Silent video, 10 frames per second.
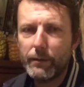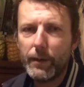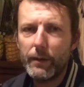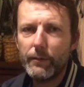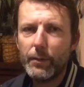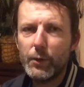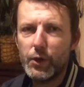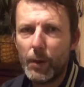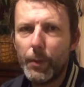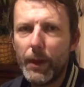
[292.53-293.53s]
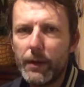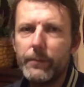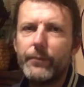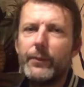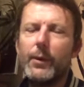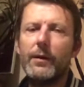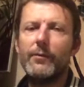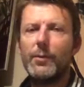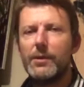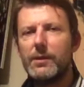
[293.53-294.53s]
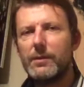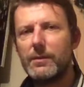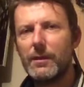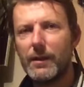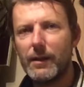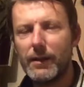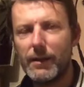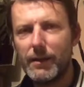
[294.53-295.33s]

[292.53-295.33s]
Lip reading: where everybody's, they're